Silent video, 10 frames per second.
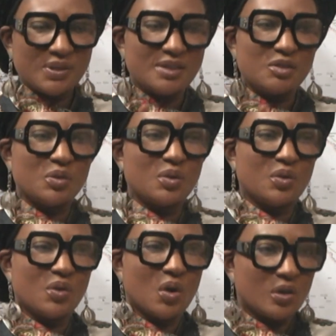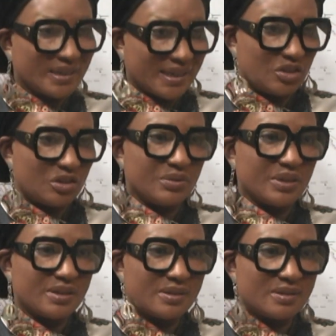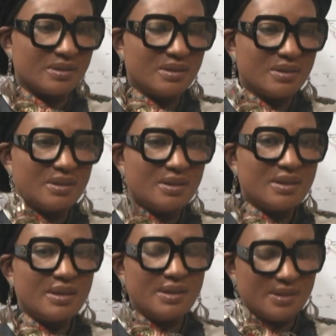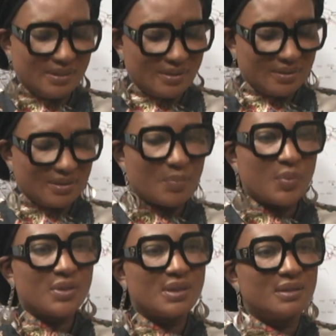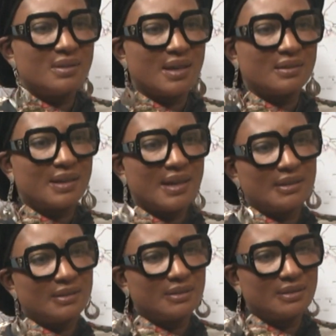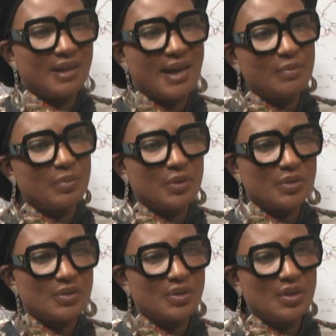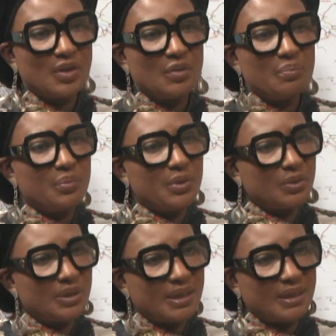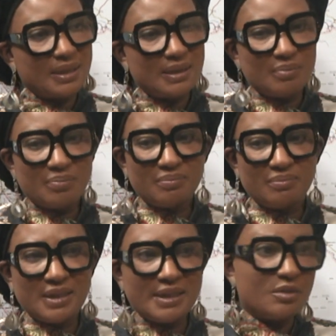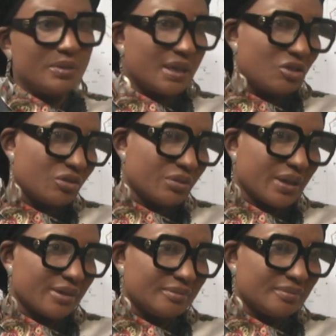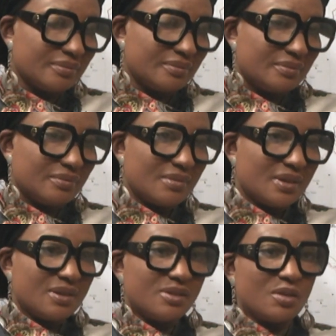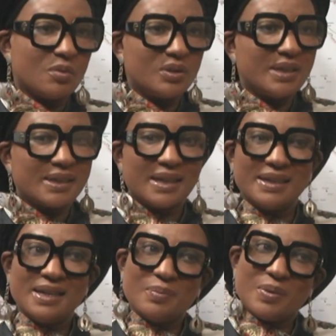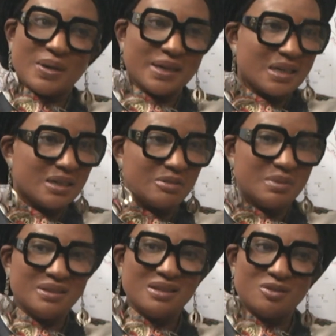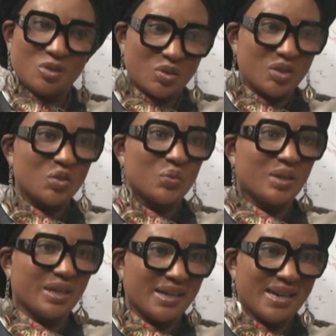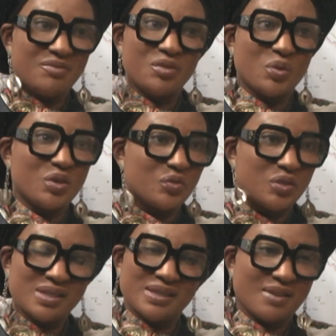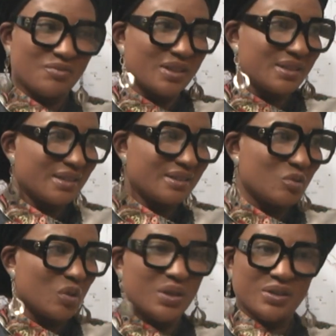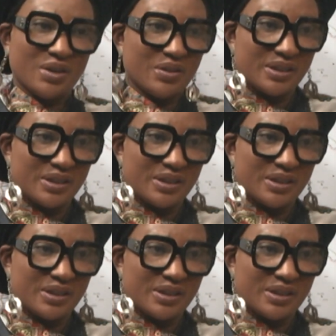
to all Nigerians, is the person that can help us build a new Nigeria, someone that can help our economy. This situation we are, every one of us is affected, one way or the other.